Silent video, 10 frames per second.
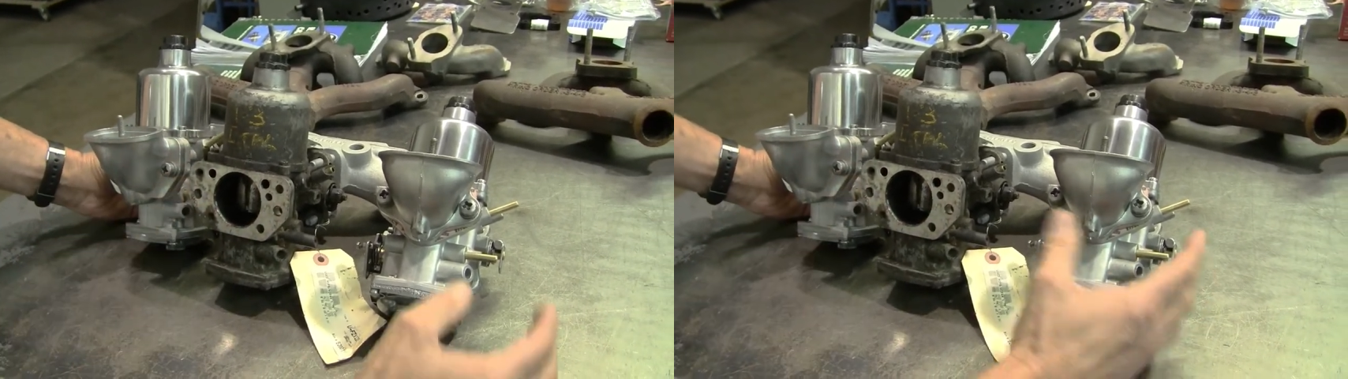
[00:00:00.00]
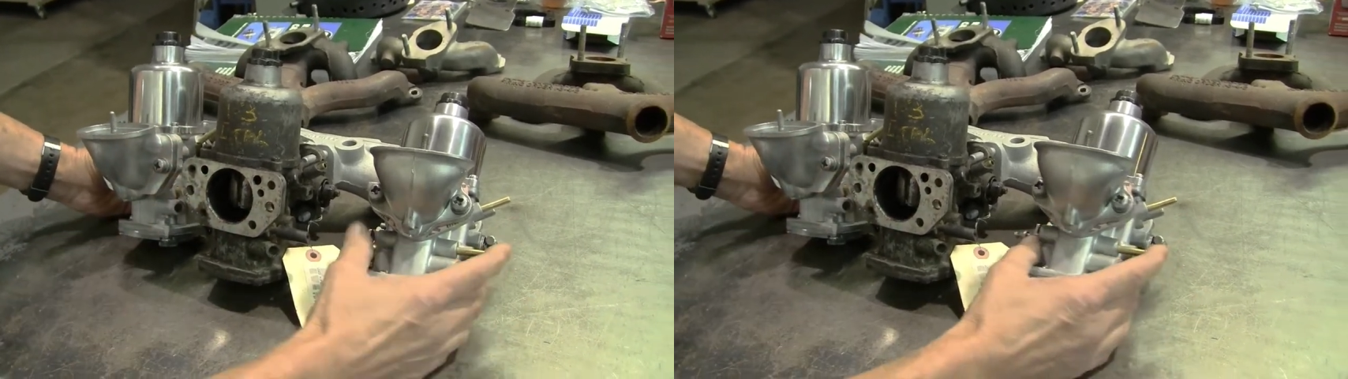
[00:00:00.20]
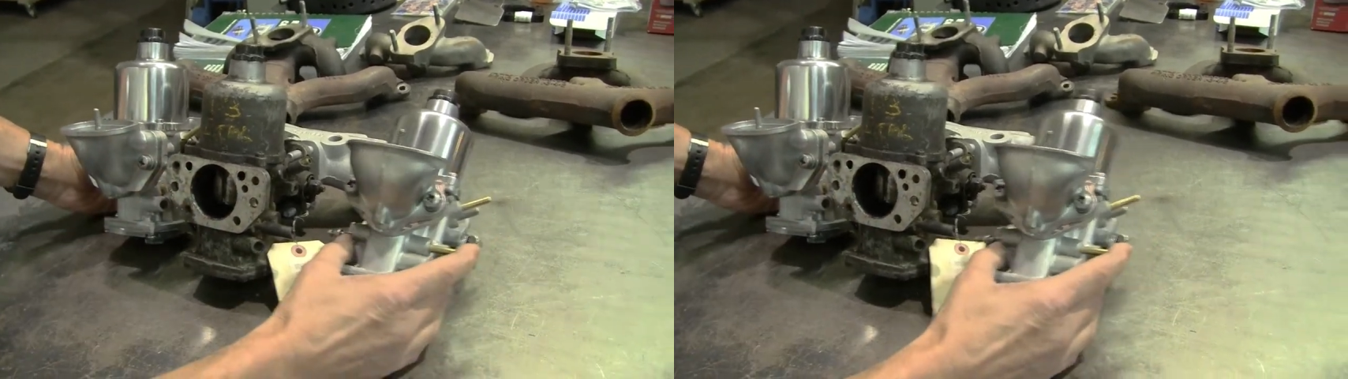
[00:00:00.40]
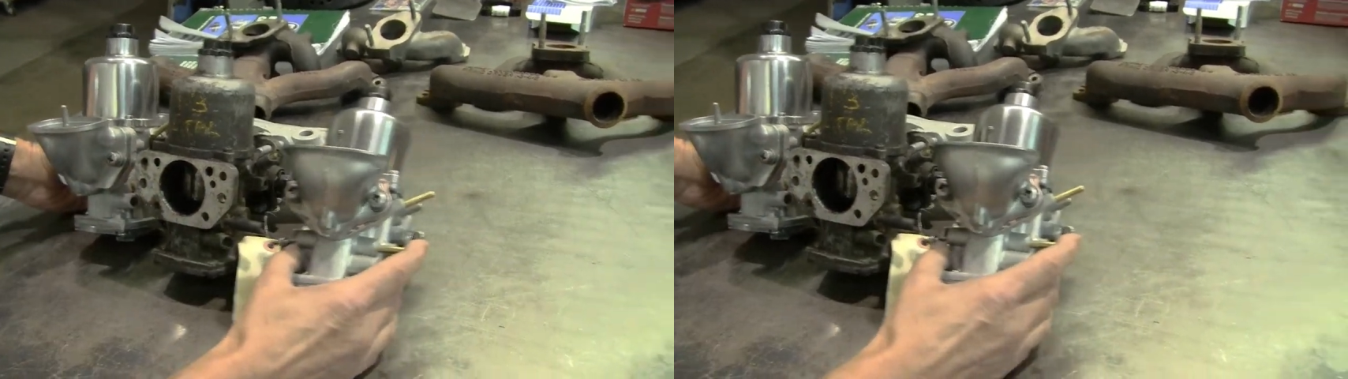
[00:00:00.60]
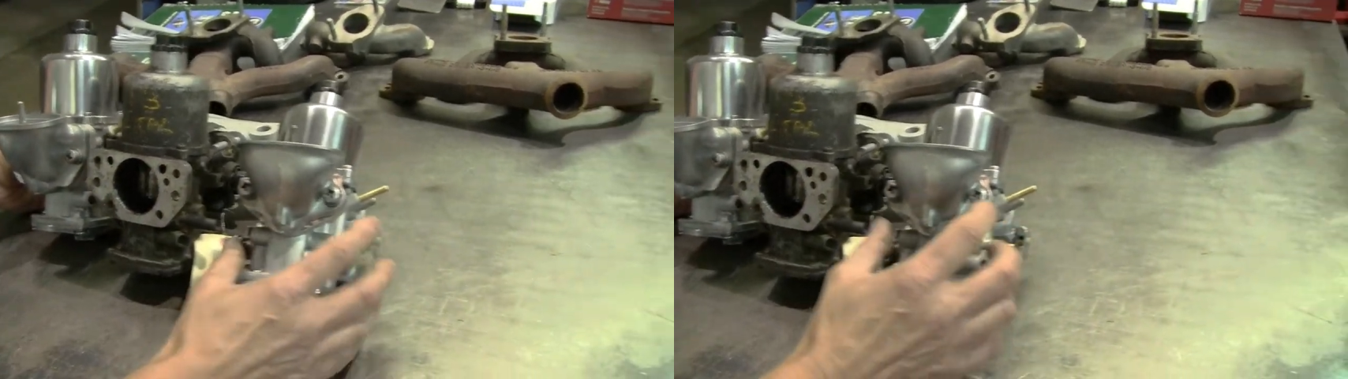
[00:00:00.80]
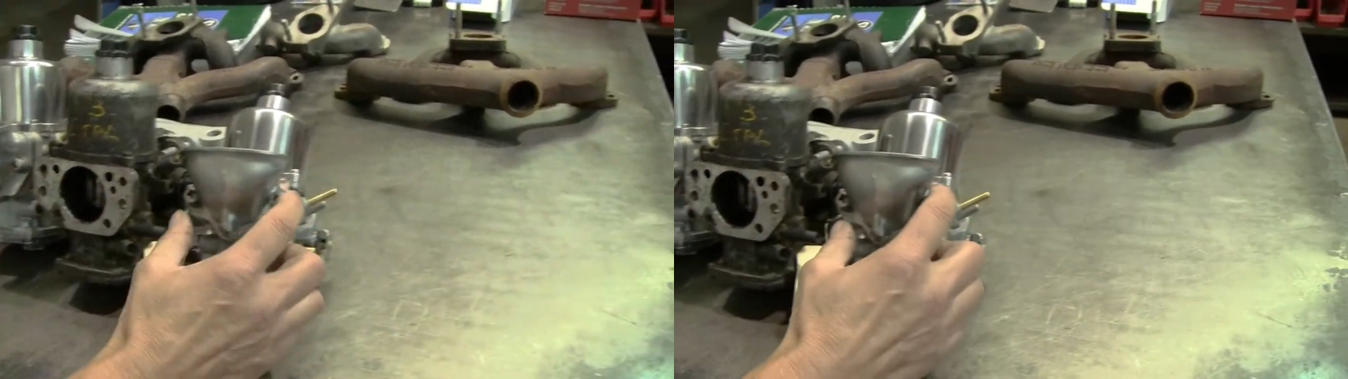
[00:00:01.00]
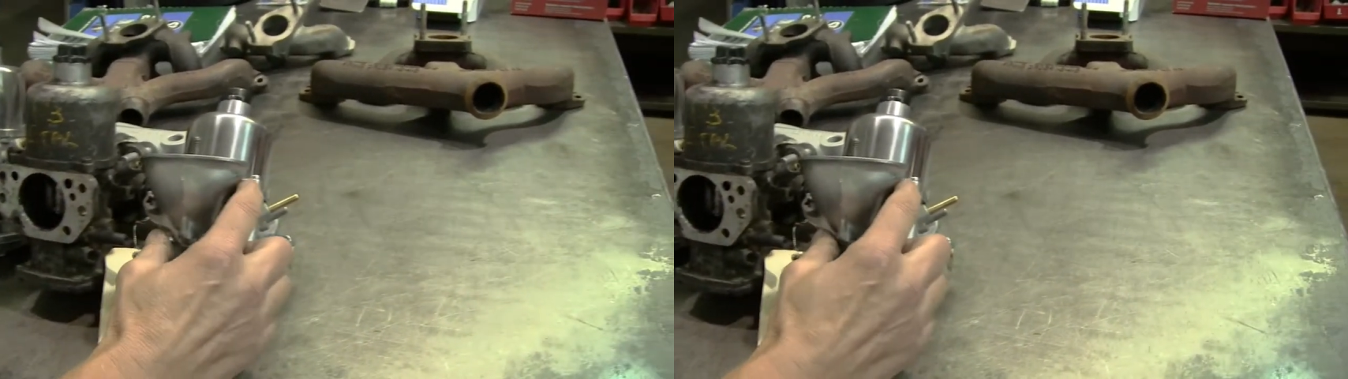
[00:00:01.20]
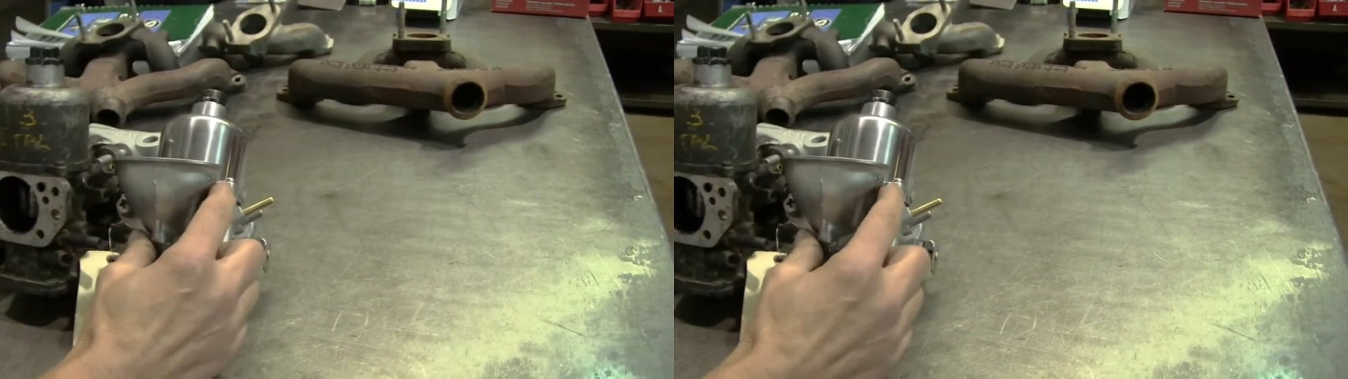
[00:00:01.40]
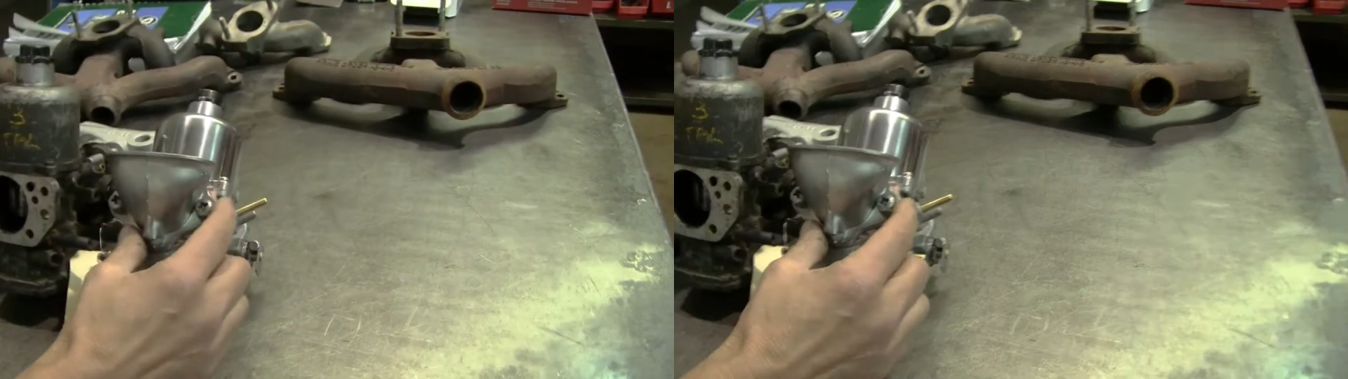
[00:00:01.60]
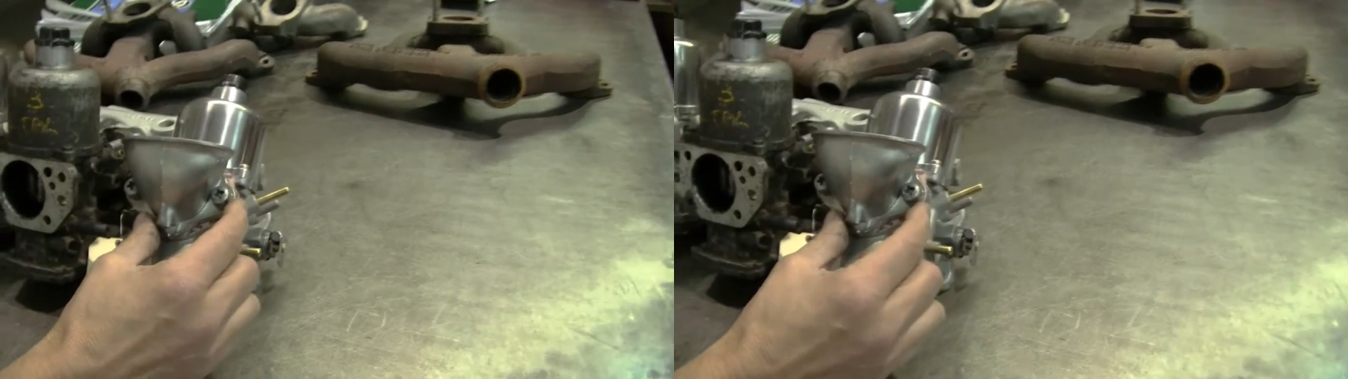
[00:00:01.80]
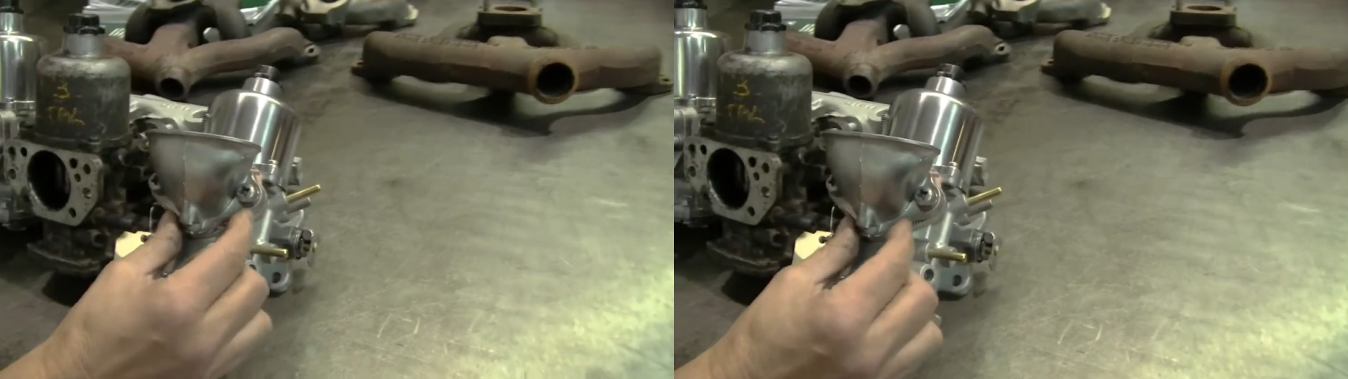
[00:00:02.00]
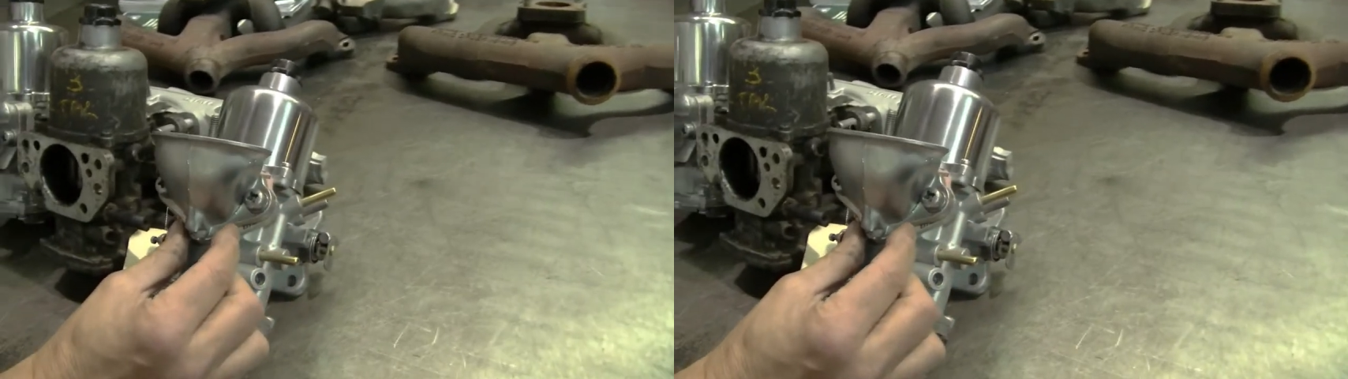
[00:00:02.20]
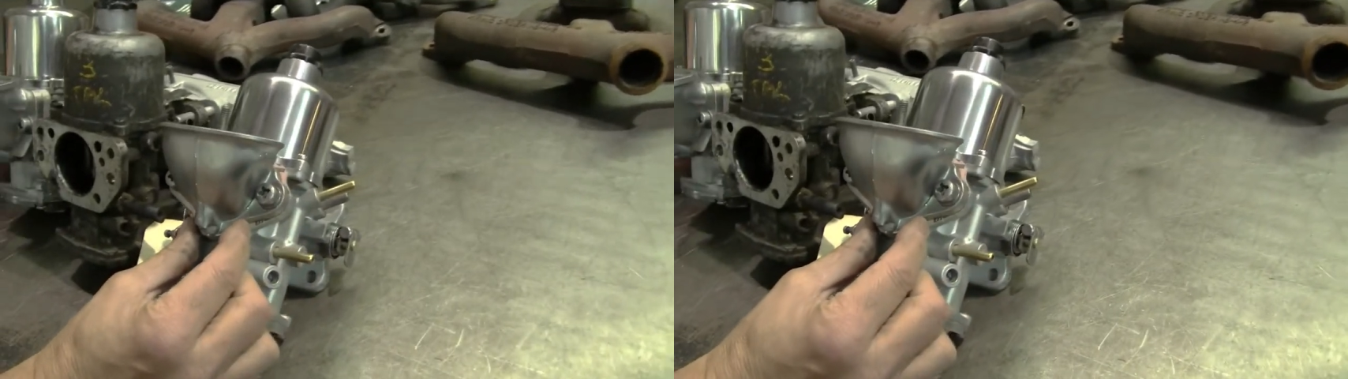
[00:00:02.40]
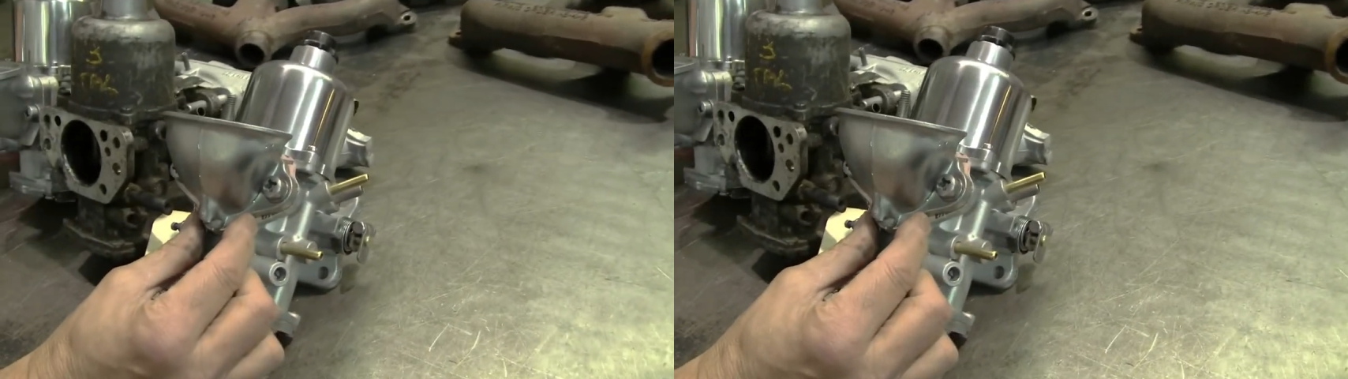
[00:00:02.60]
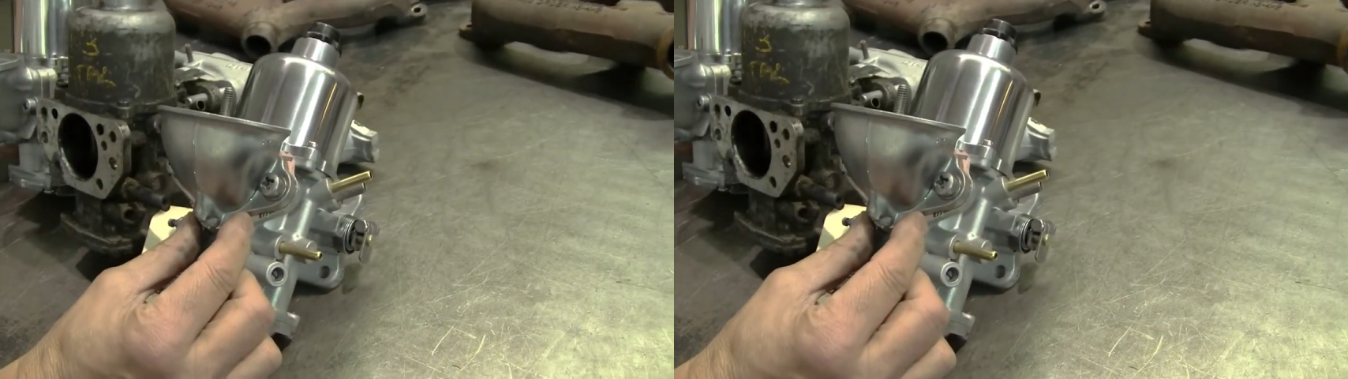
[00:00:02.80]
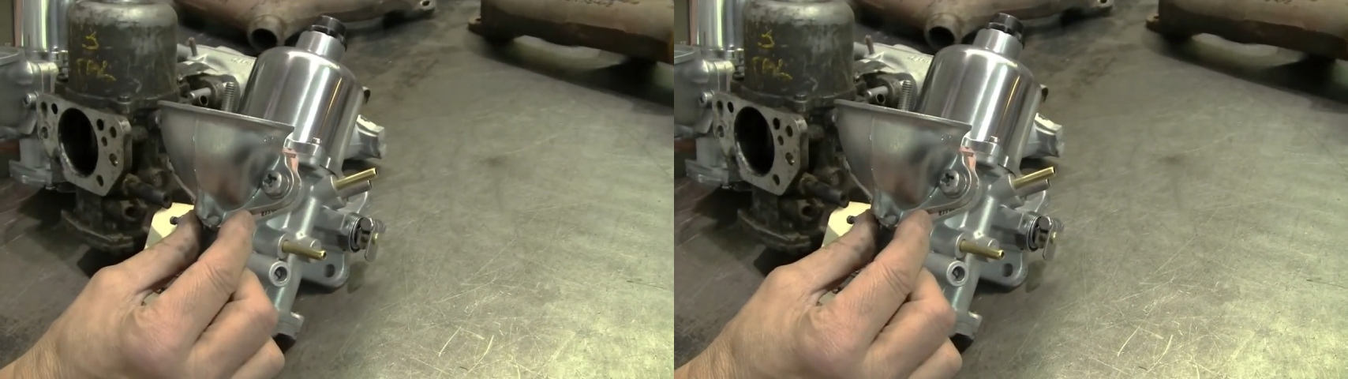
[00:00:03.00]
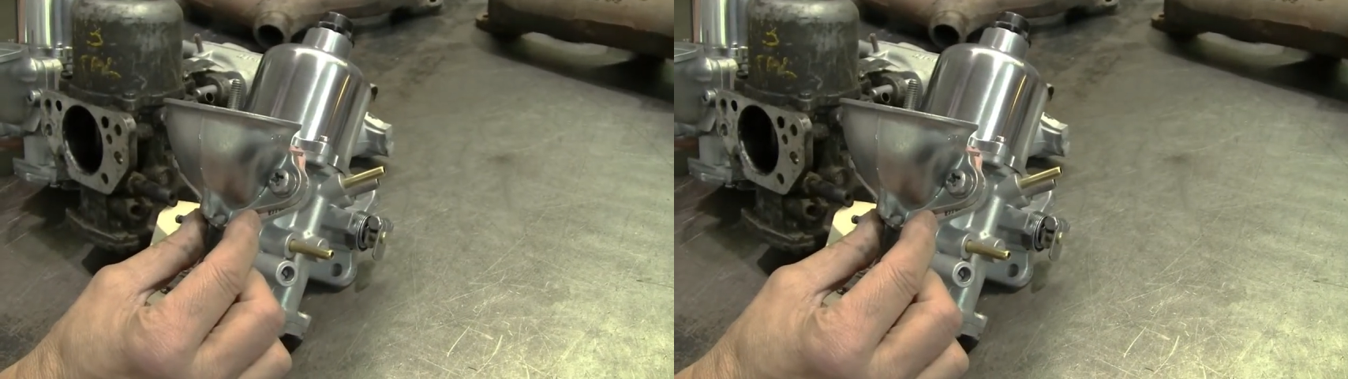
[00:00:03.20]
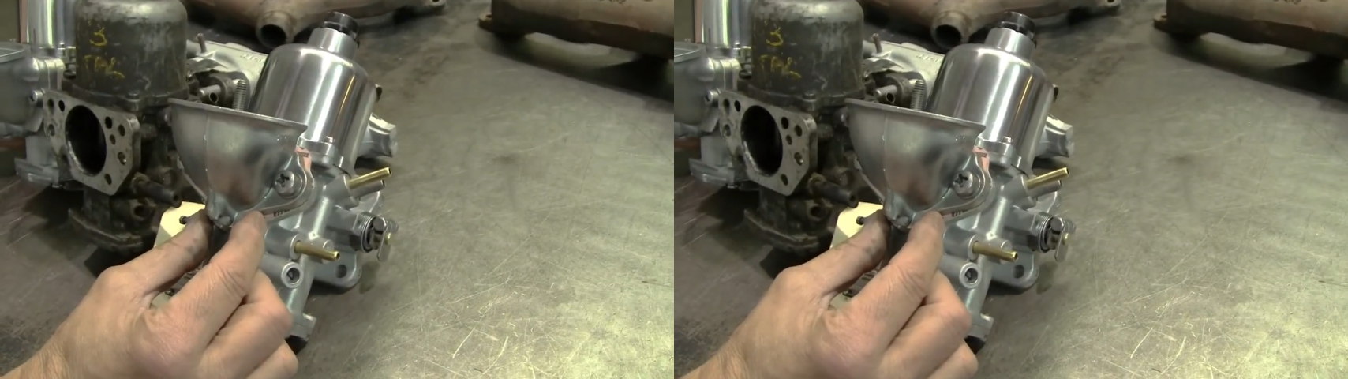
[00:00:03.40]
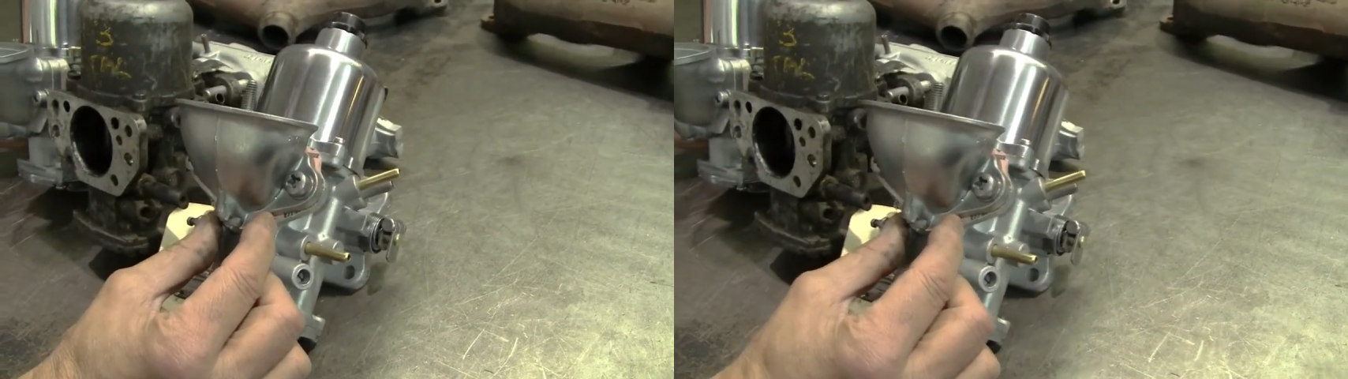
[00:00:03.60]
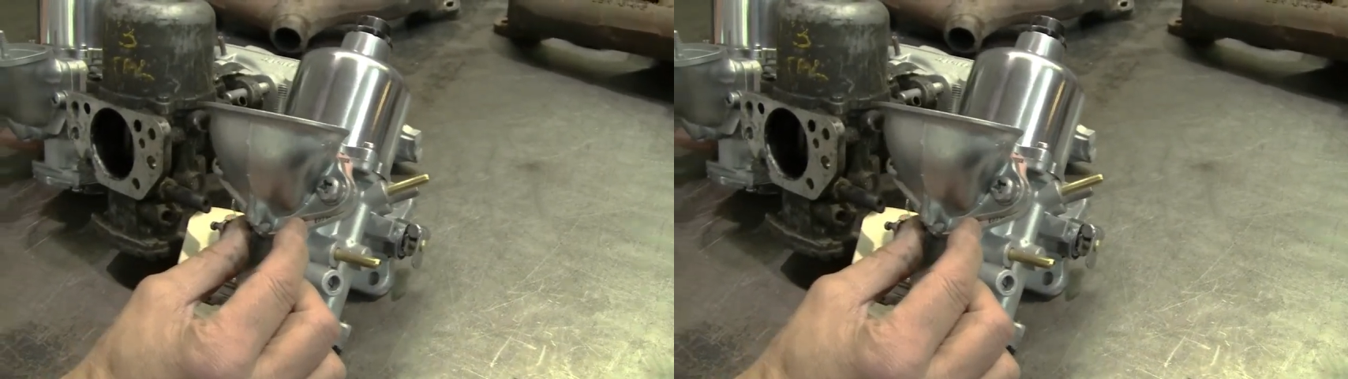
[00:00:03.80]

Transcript: No face is visible, so there are no lips to read.